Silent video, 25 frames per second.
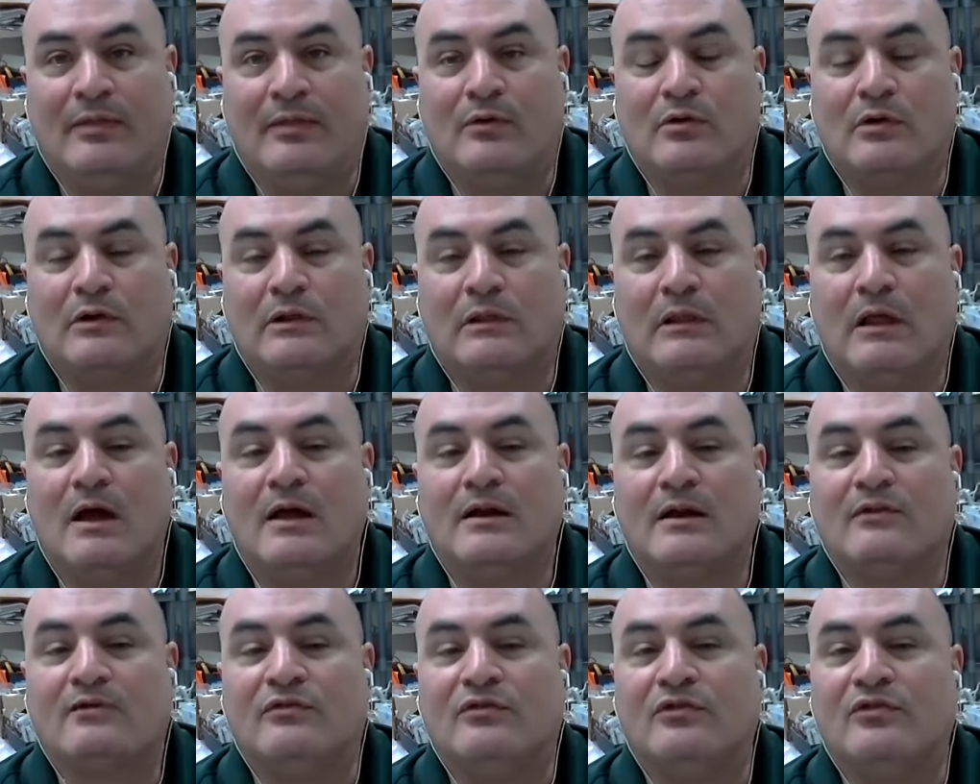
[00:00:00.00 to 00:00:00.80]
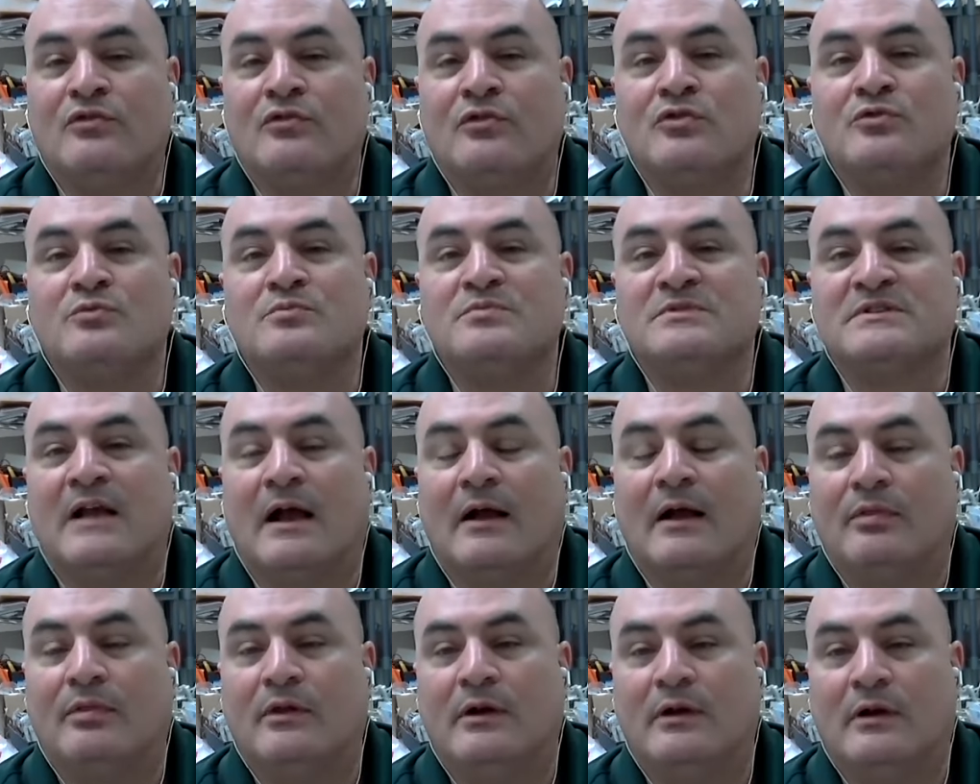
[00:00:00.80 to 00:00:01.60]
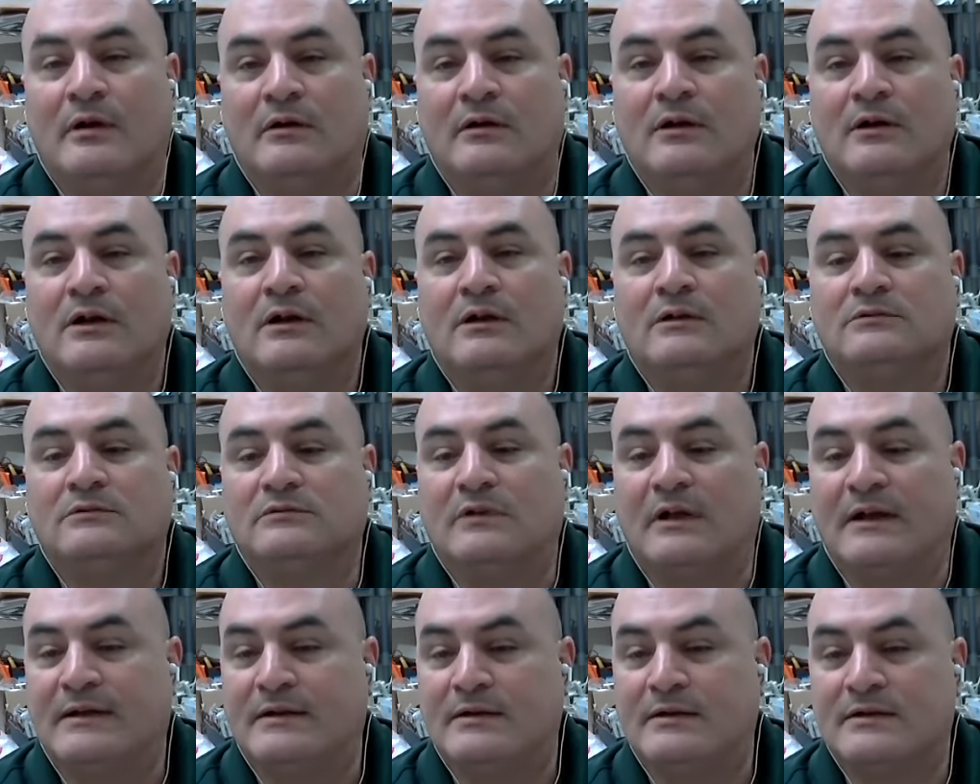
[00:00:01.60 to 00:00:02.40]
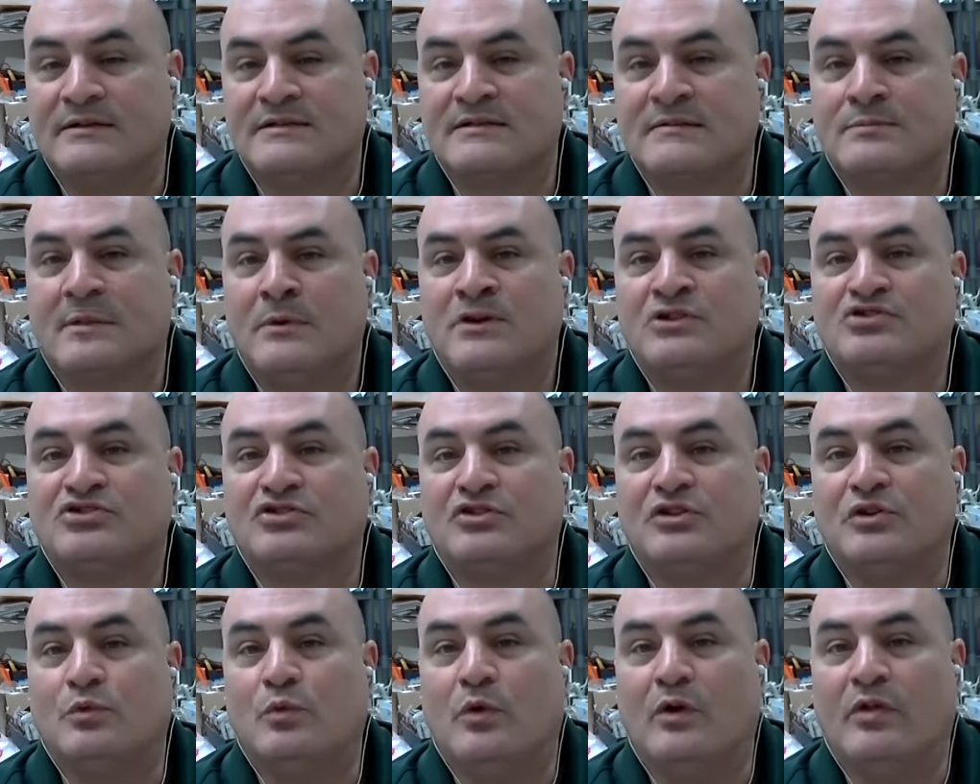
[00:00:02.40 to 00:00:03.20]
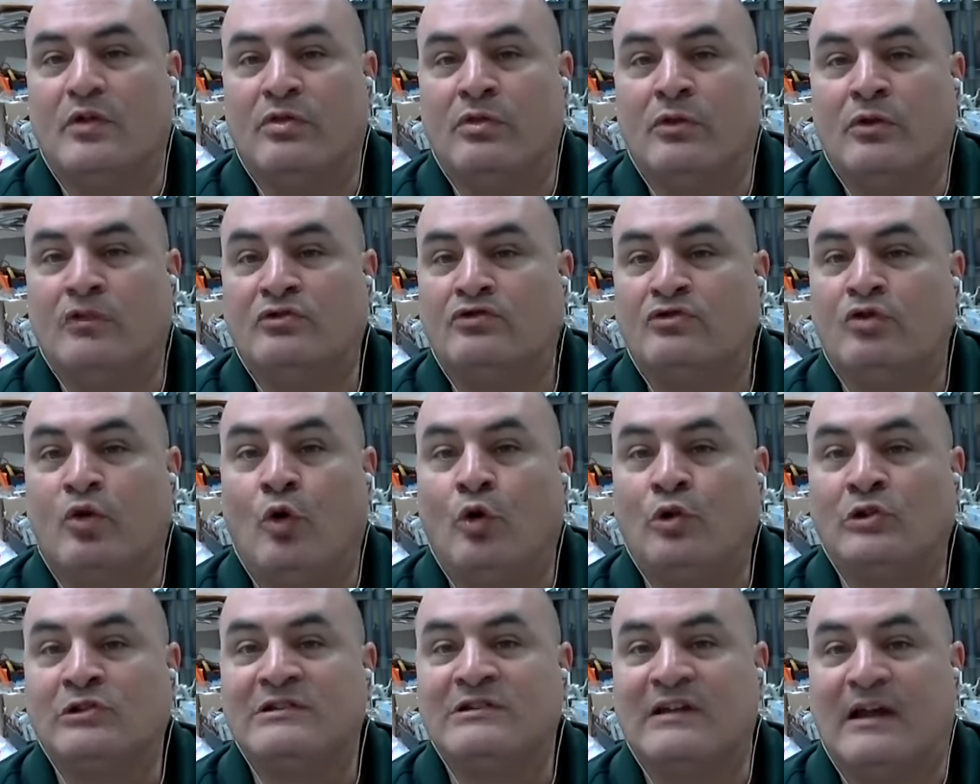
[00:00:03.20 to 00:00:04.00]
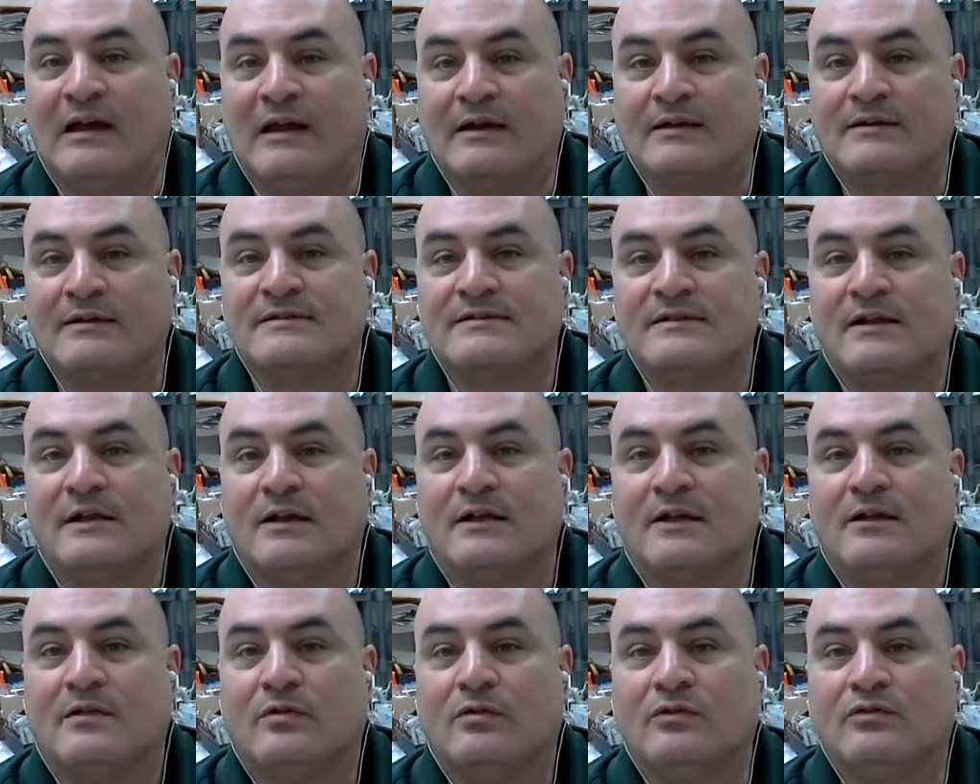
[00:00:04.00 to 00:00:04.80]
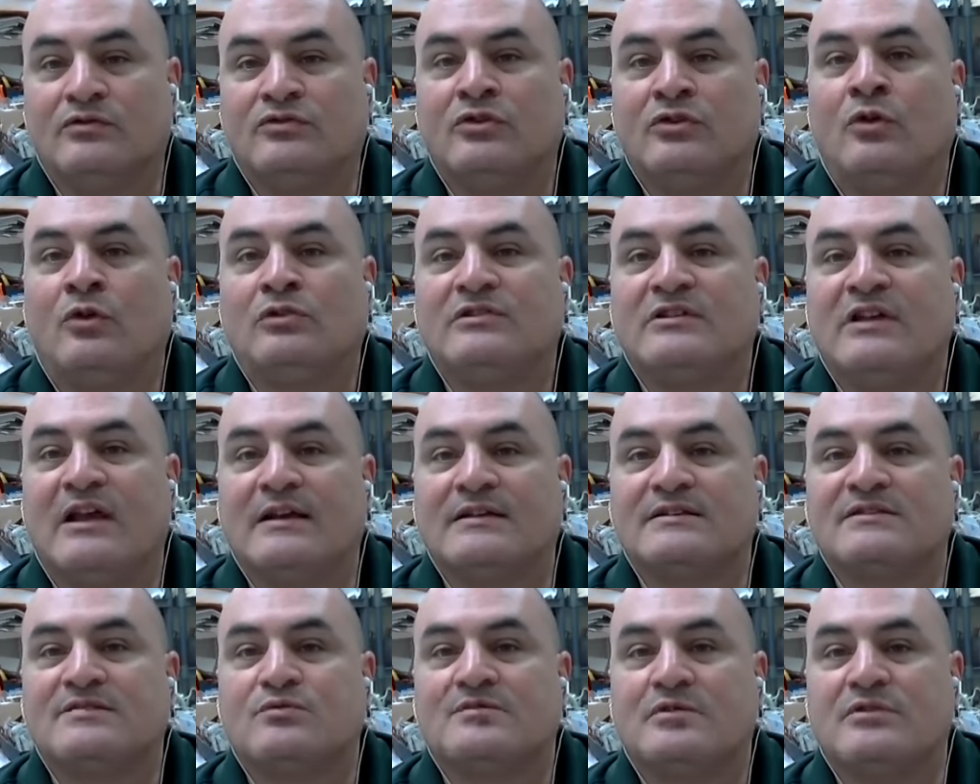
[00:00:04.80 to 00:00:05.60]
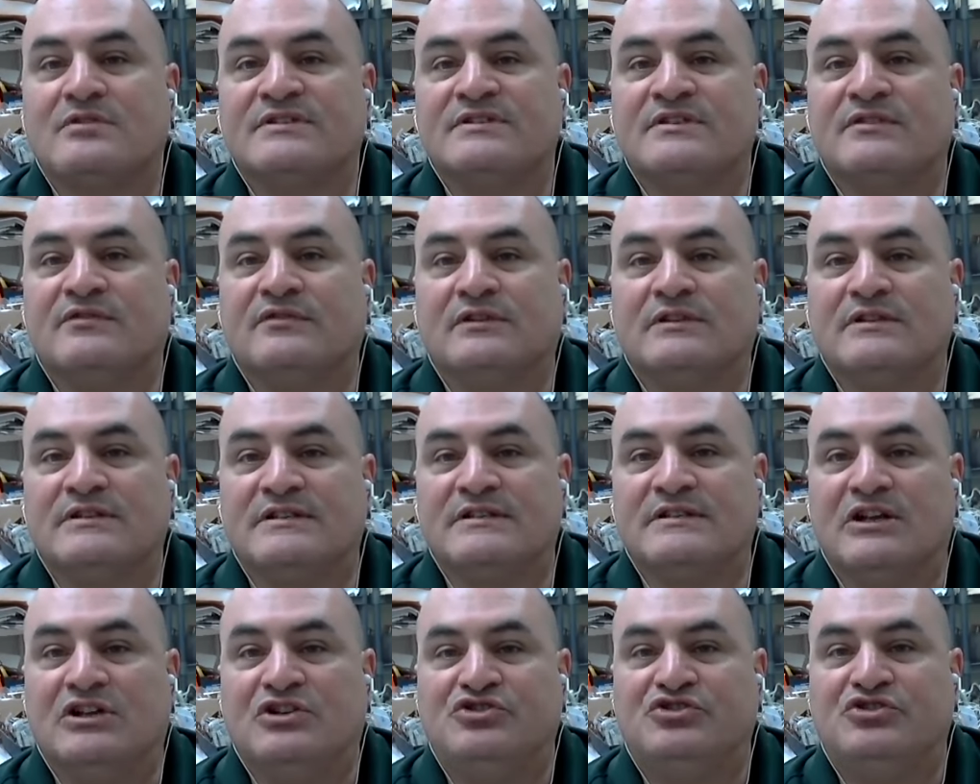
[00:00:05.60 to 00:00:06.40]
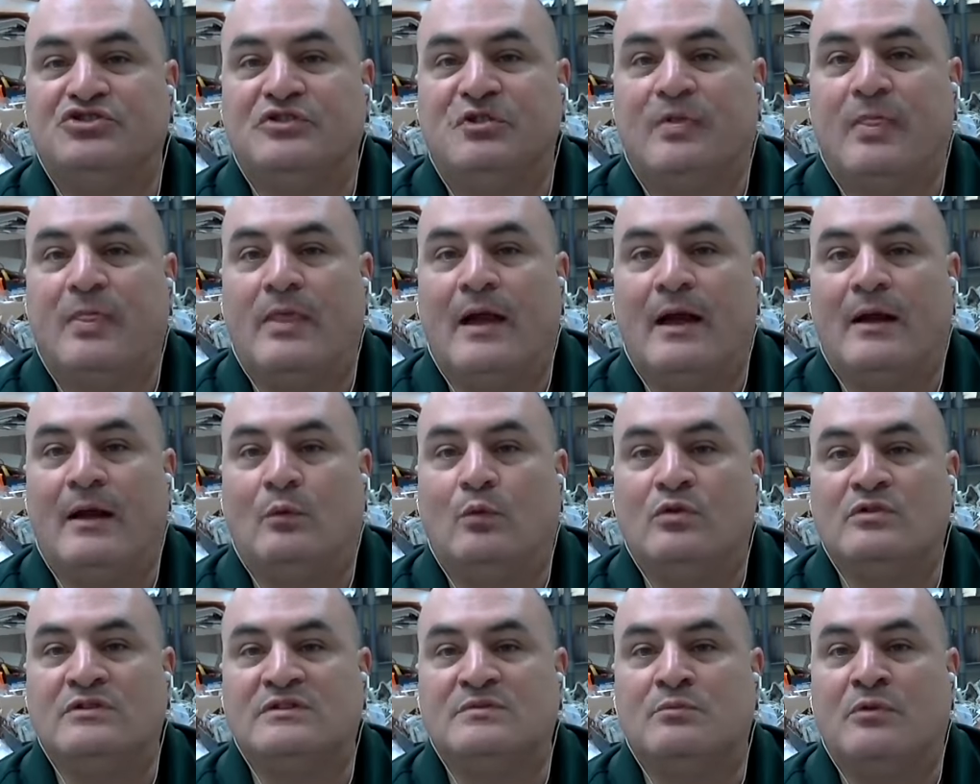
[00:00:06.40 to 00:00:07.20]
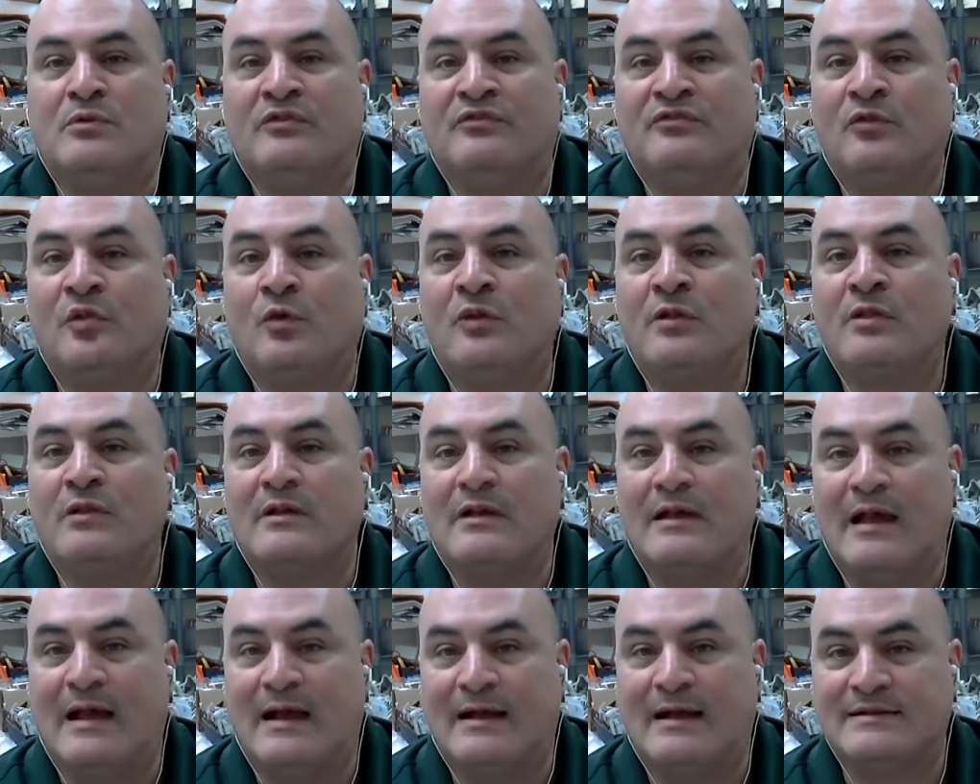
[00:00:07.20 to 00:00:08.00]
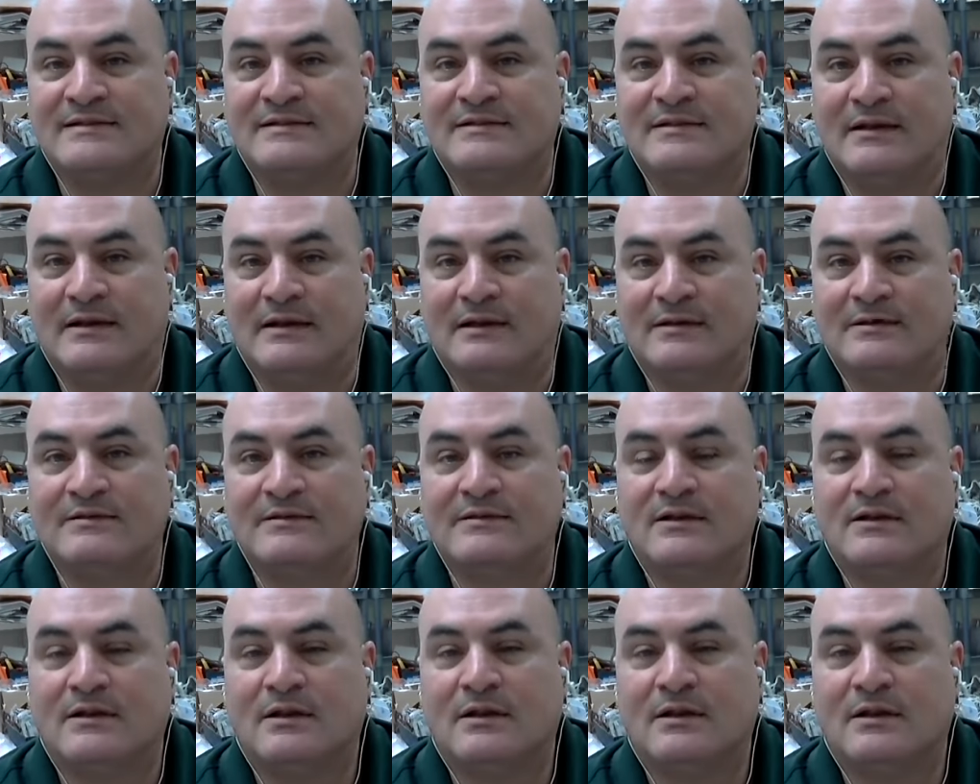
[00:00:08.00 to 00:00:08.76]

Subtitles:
there are a lot of groups out there, like especially with the Toltecs. The Toltecs were a civilization that was before the Aztecs,